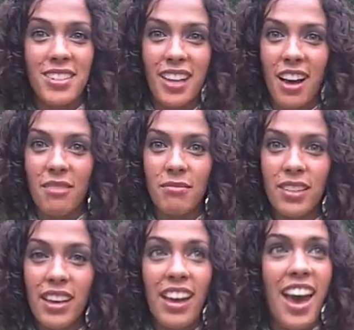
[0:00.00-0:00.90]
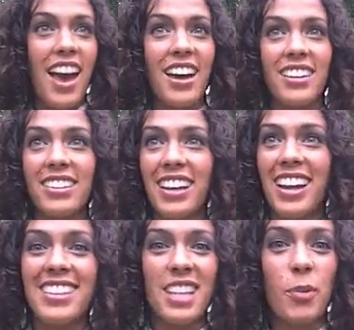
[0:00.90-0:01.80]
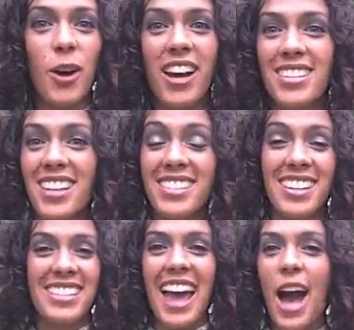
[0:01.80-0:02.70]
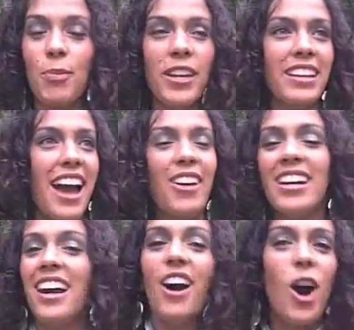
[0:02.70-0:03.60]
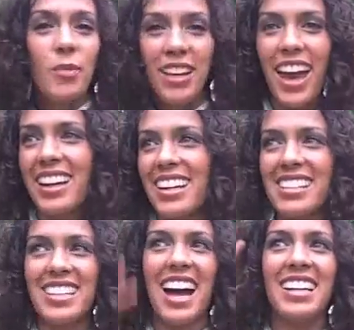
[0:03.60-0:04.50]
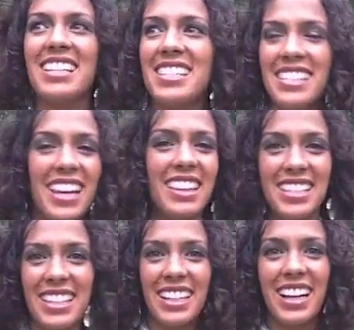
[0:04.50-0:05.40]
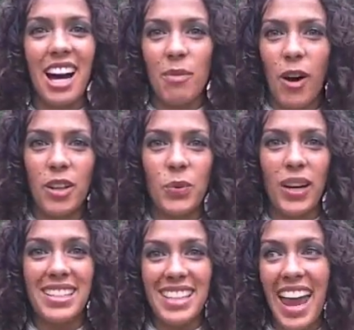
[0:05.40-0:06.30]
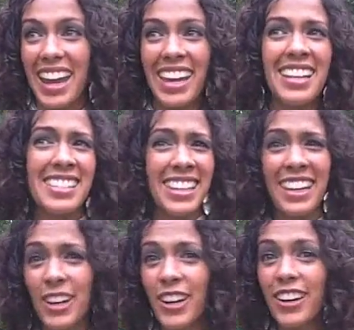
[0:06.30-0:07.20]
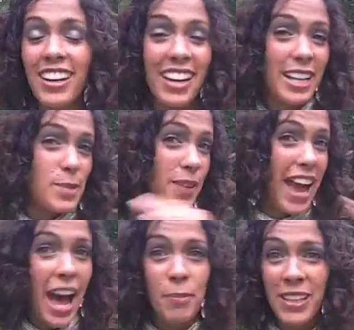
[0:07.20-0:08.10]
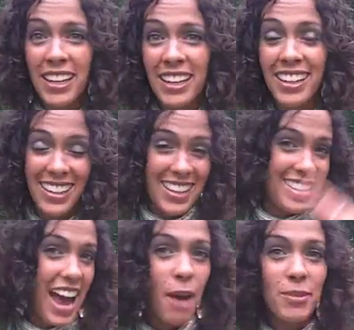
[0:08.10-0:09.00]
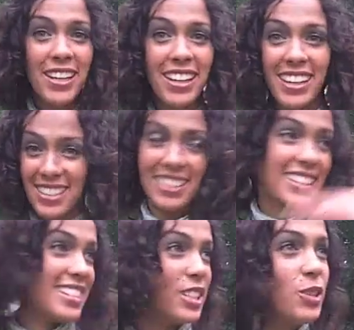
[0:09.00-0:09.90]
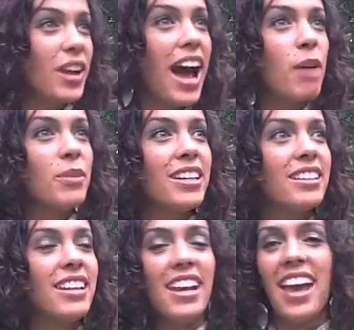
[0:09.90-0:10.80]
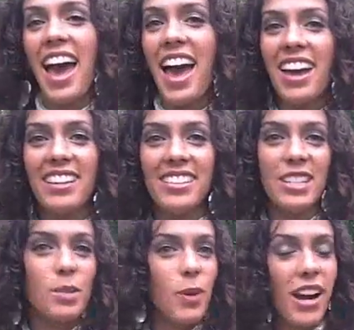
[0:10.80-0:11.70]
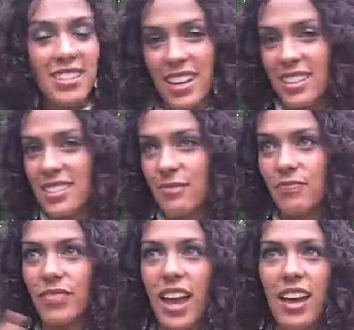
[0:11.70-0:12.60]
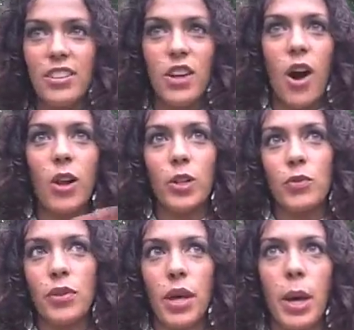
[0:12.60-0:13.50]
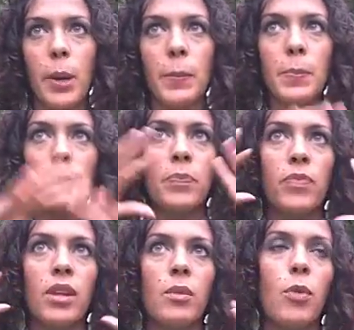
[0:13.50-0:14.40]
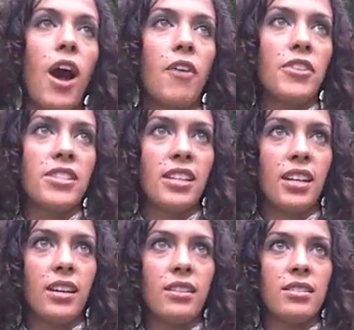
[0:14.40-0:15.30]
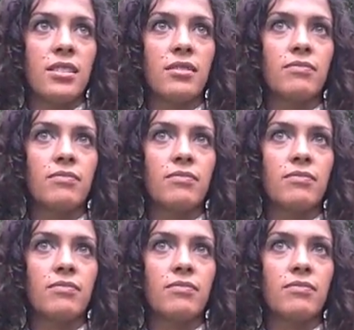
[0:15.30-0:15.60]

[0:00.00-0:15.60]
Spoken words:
long time, and it's a process that is happening now. Armageddon is not this thing that's going to come all in one day. It's here, it's been happening, it's going to continue to happen, and it's a process. And all of the prophecies